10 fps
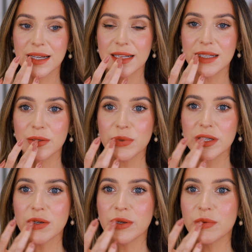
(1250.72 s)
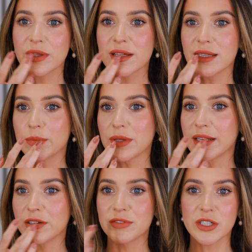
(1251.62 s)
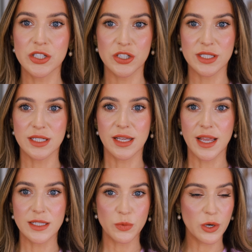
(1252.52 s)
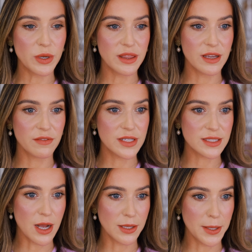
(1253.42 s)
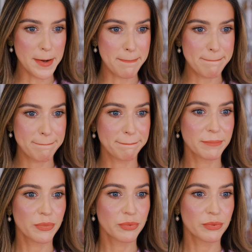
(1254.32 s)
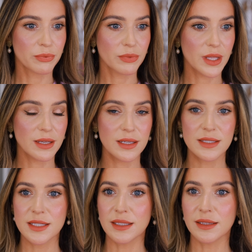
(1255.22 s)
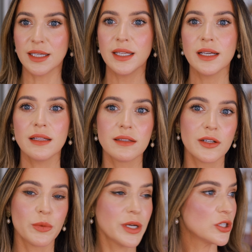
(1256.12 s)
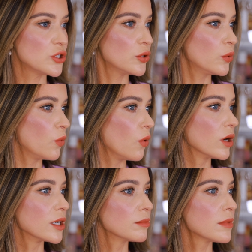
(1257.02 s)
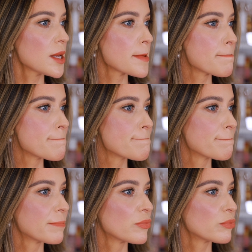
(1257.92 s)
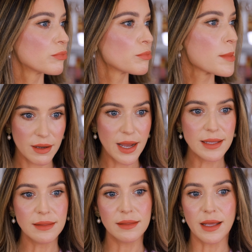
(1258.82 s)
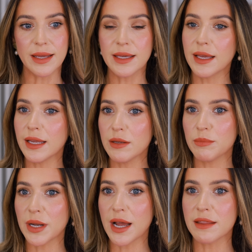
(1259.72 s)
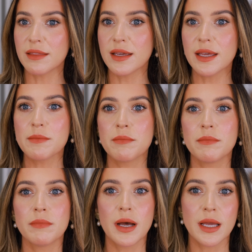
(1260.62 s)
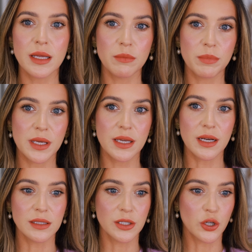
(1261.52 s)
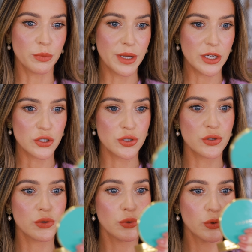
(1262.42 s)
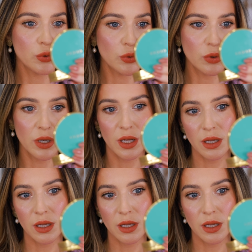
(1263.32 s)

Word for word: I didn't want to go in with a lip liner first just in case. What do we think of this color? Is it leaning a little bit too warm? I like it, but I think it might be a little bit too